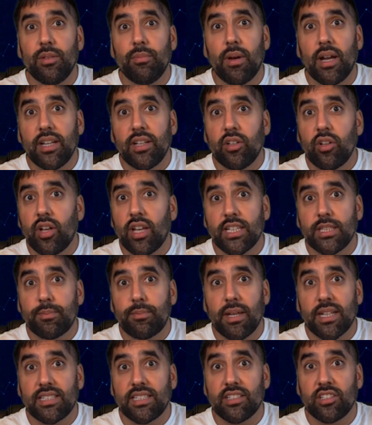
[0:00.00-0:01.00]
might not
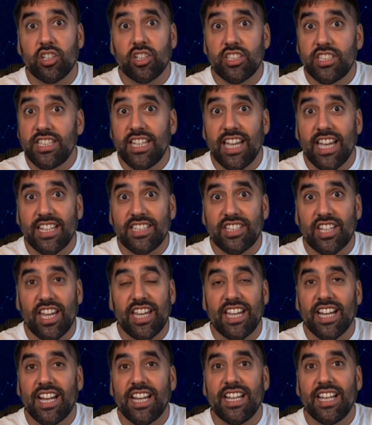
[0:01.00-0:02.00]
expect a cutting edge AI